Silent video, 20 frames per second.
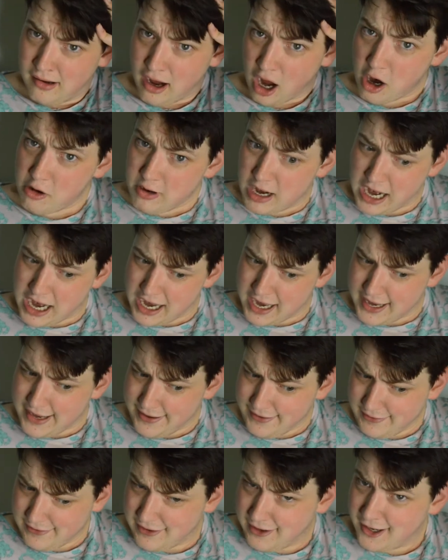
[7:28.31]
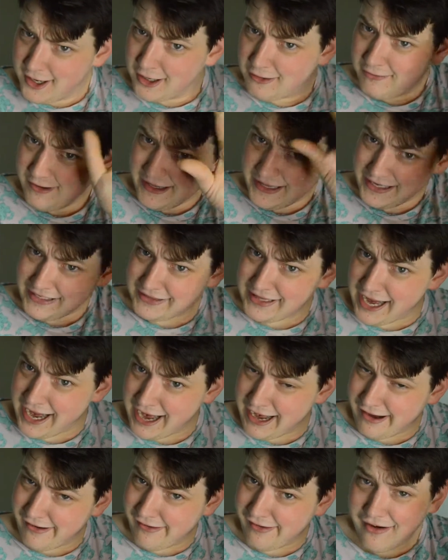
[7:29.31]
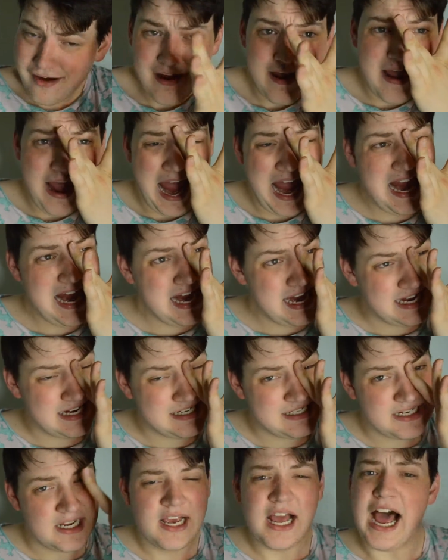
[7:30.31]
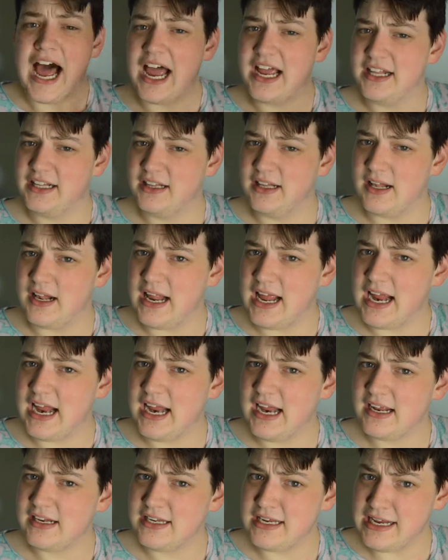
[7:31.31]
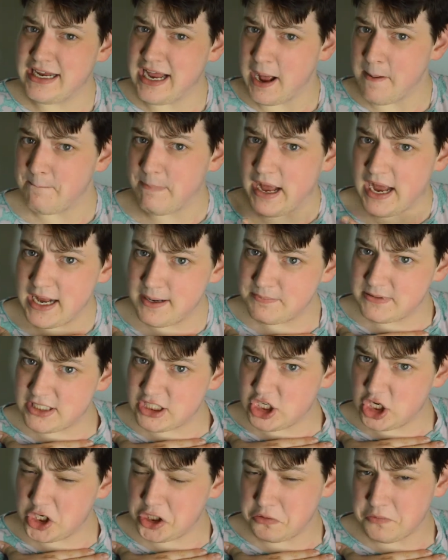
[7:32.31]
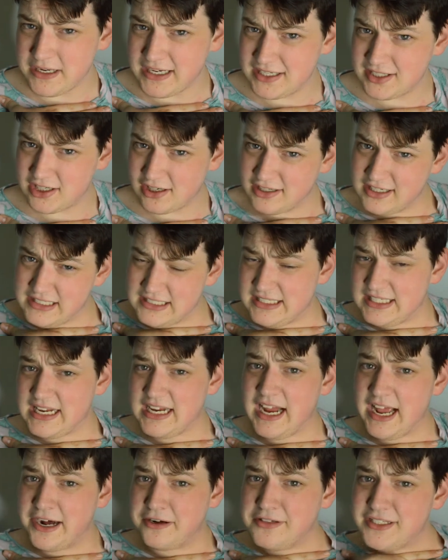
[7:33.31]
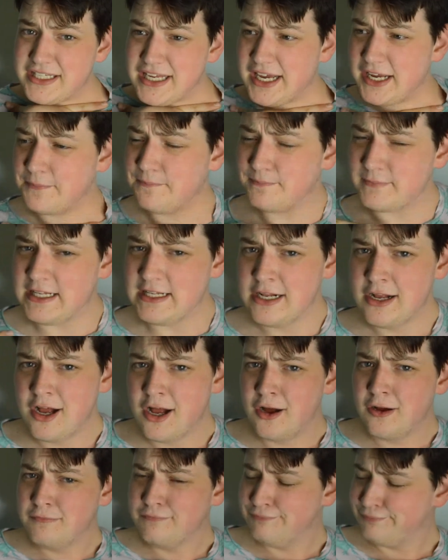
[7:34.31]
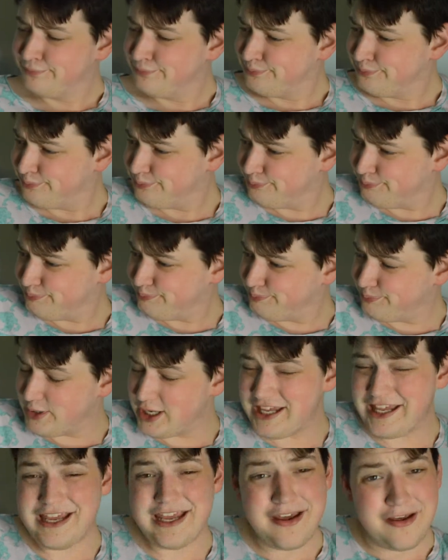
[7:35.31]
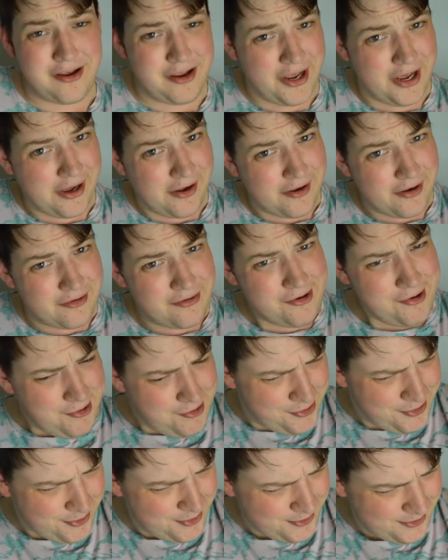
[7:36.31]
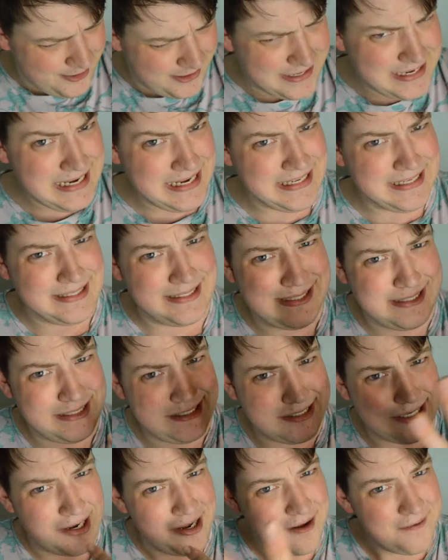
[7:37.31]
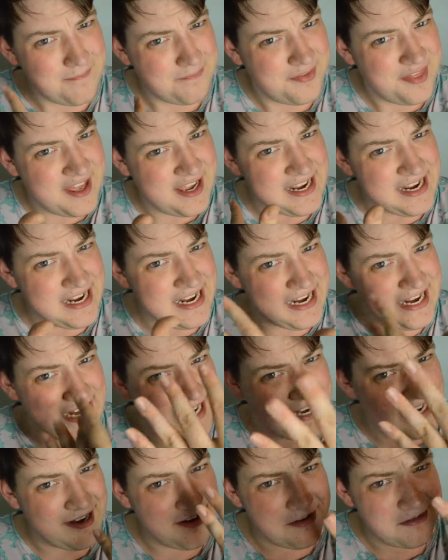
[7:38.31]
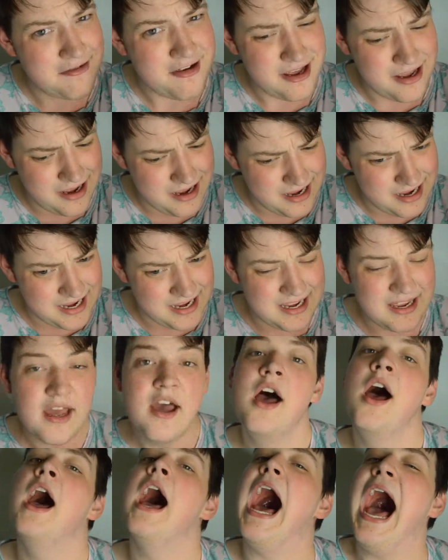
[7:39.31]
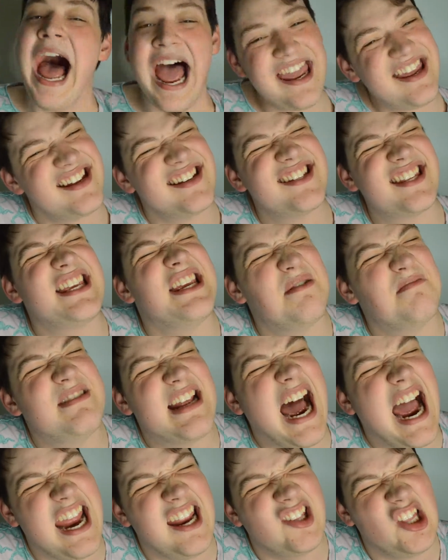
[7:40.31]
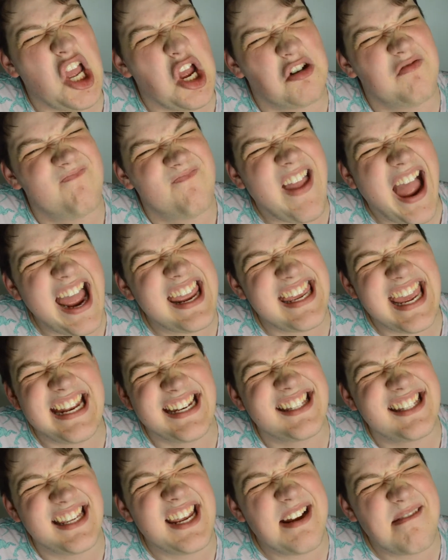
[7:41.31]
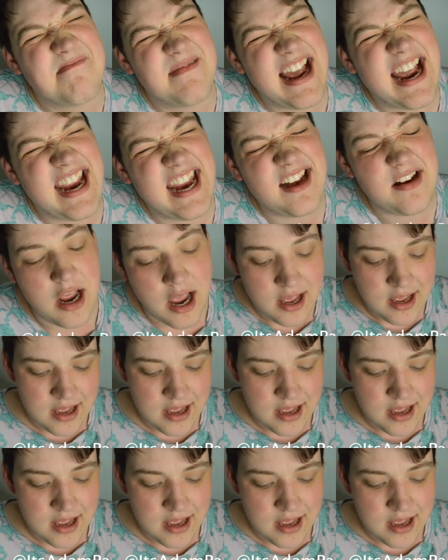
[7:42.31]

Alright, we like the hair. And he got pipes too. When he started singing, I was like, he is something. Okay. I can see him dying though. I can see him dying.